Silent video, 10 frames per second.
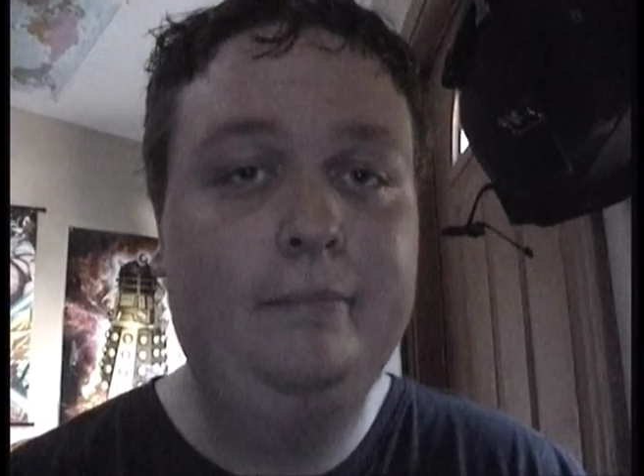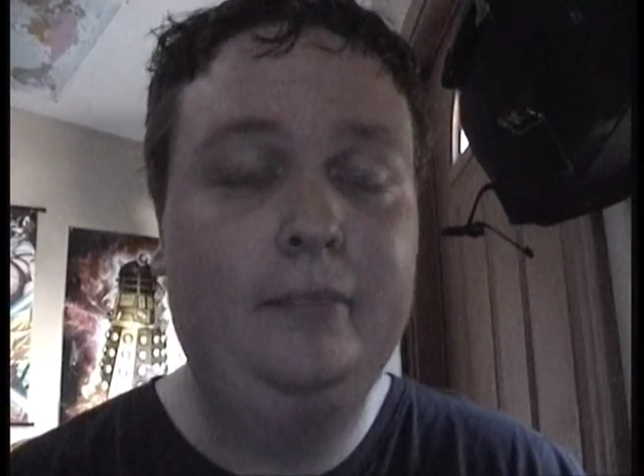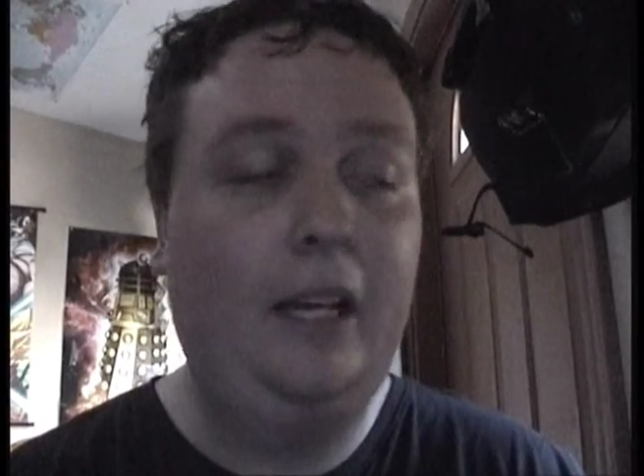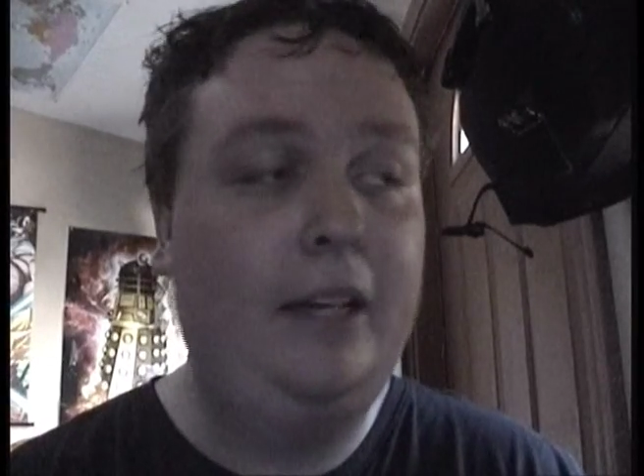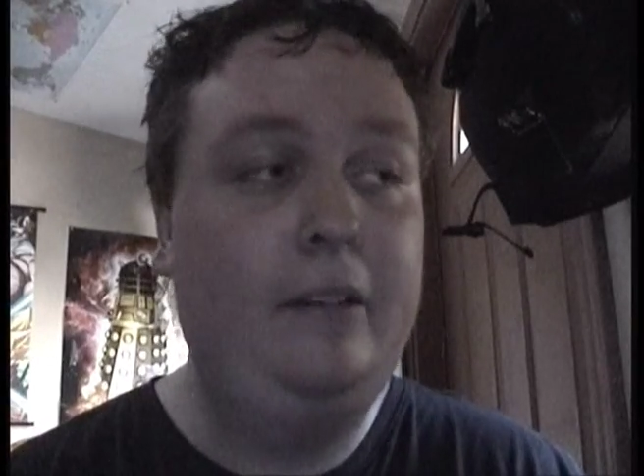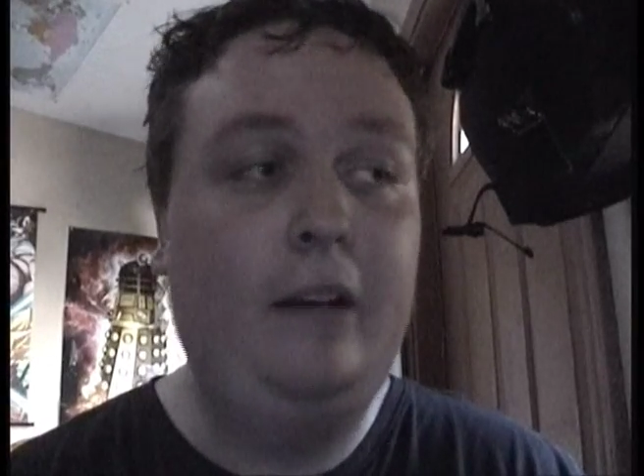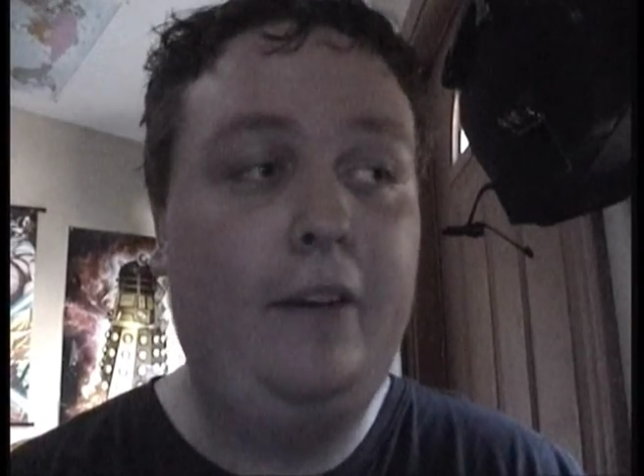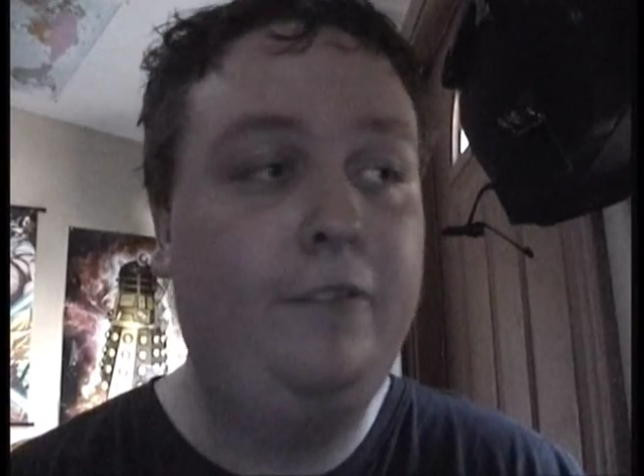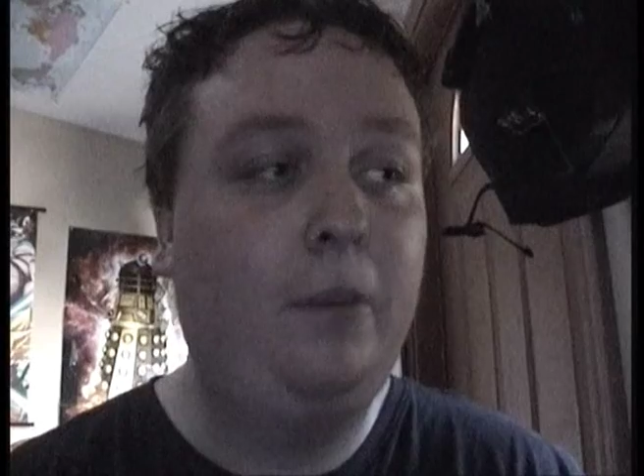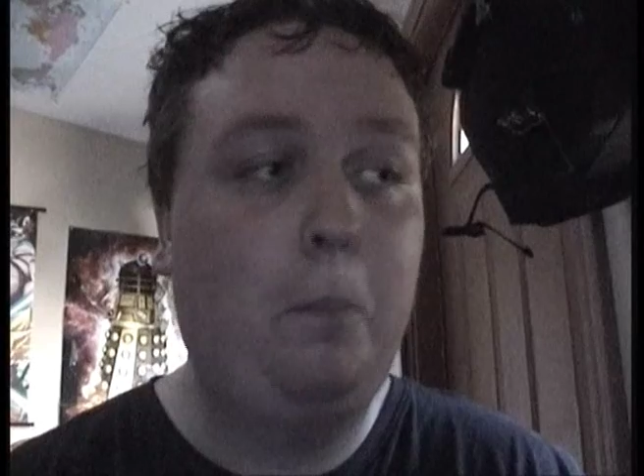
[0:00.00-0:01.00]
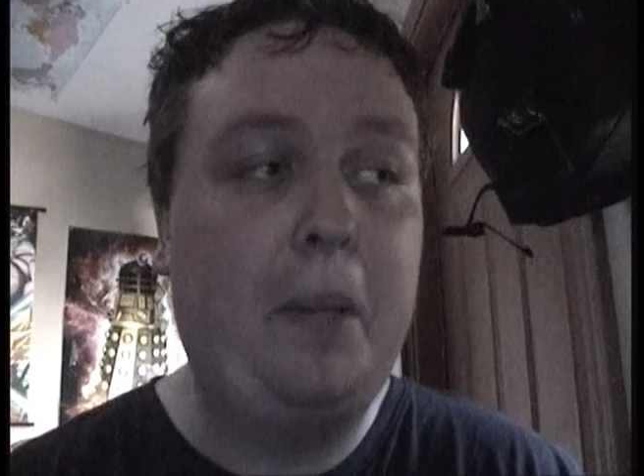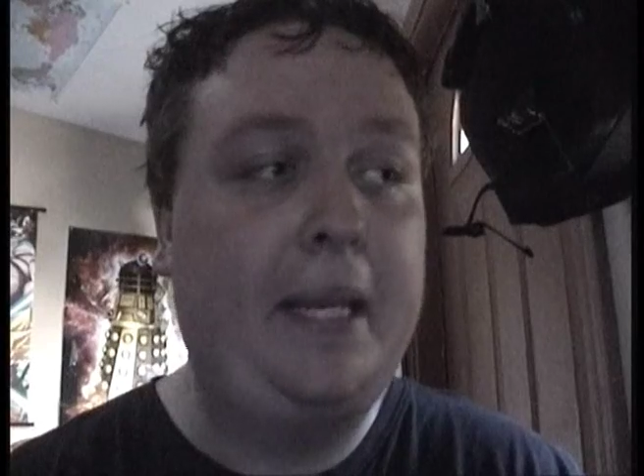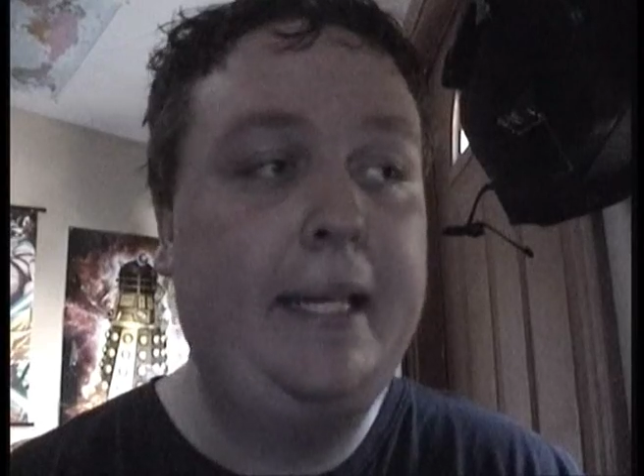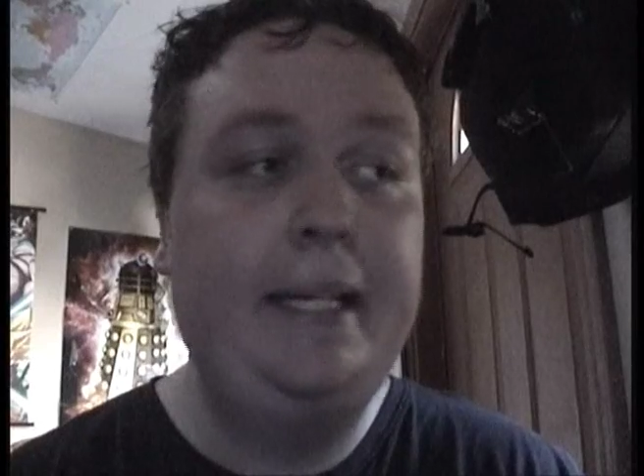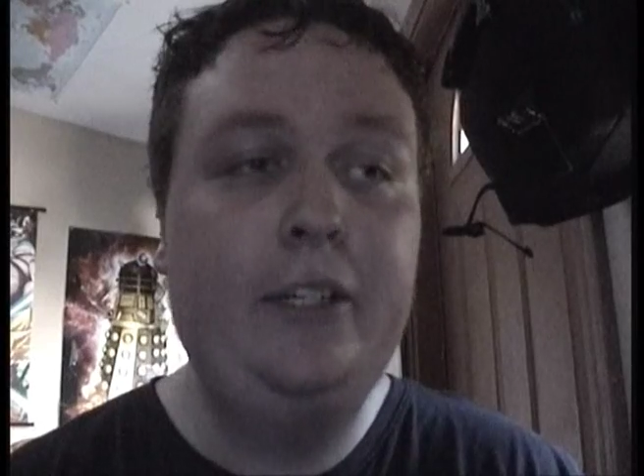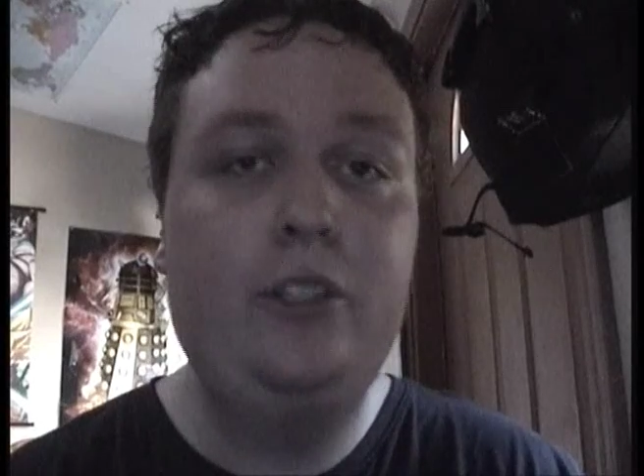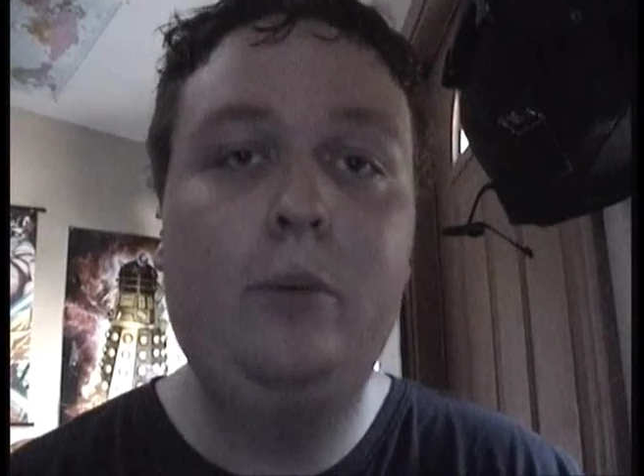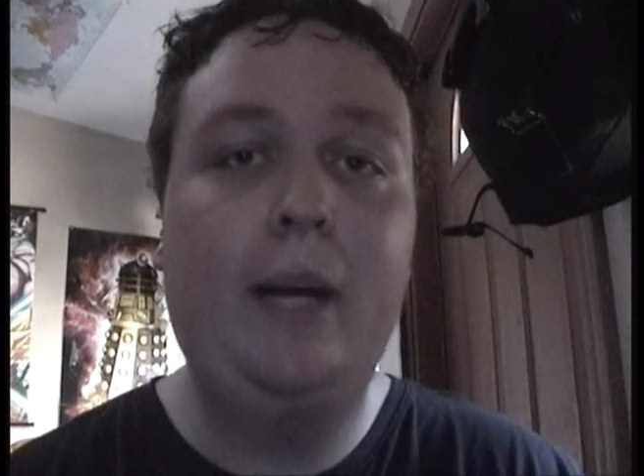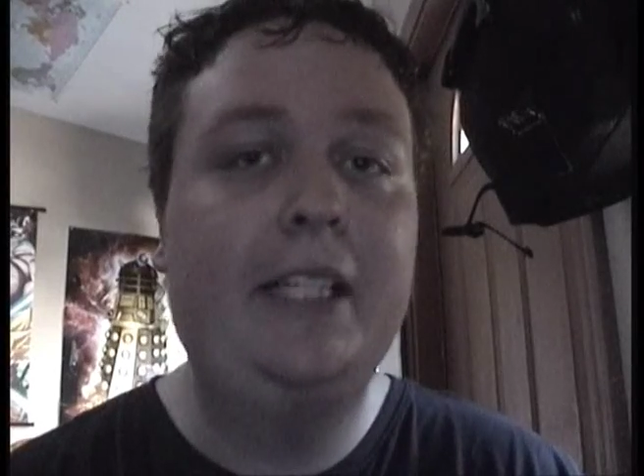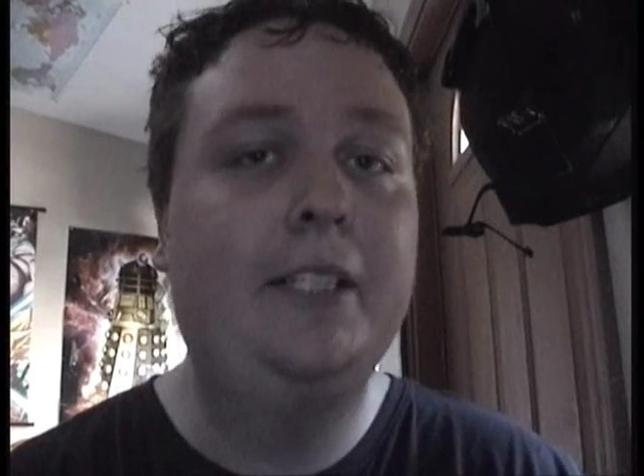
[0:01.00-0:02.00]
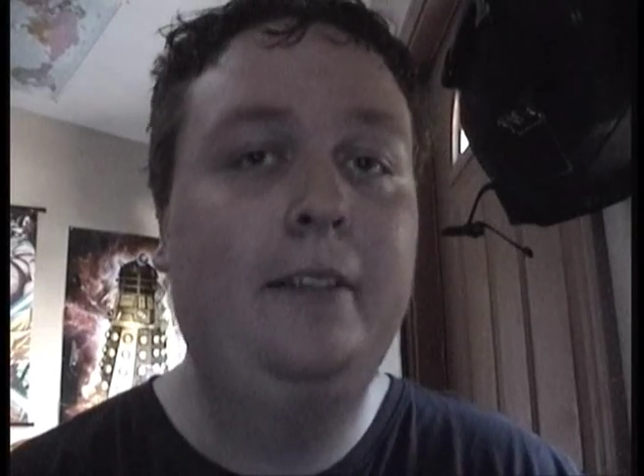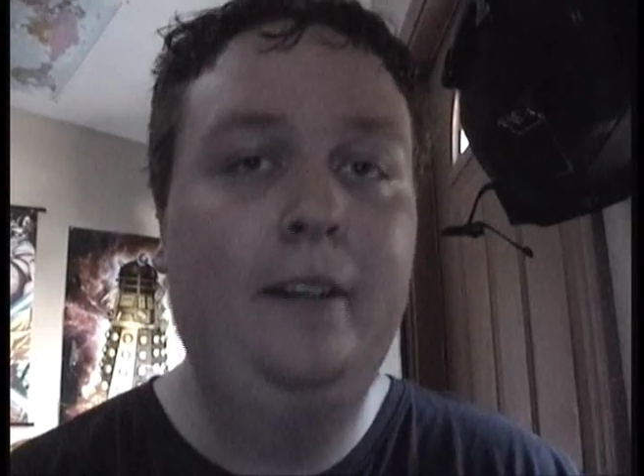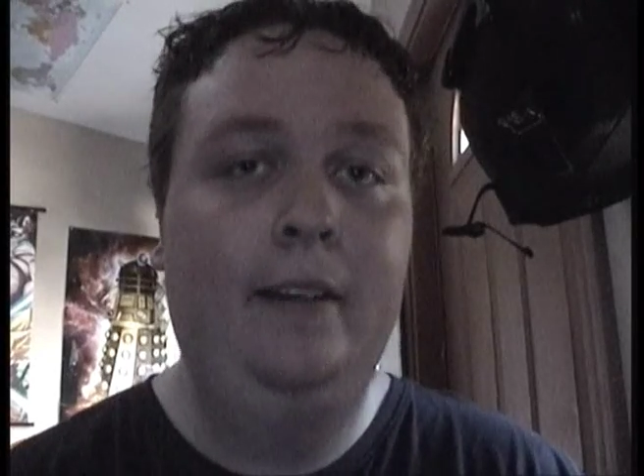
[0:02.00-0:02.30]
Not from beginning to end.